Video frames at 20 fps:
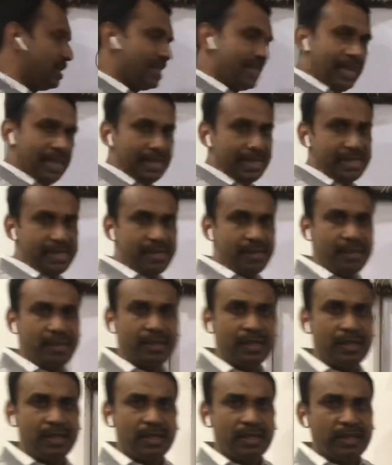Z.
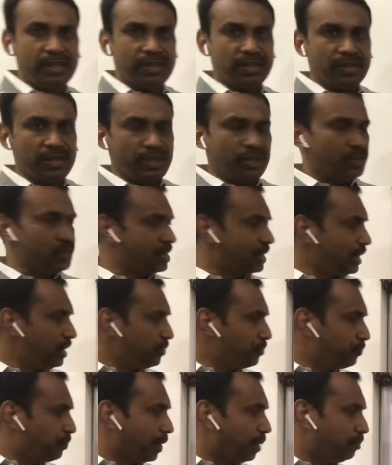You
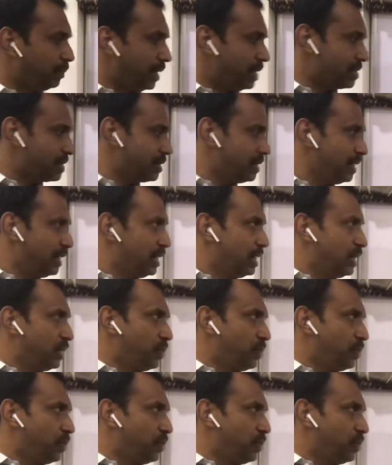see, from this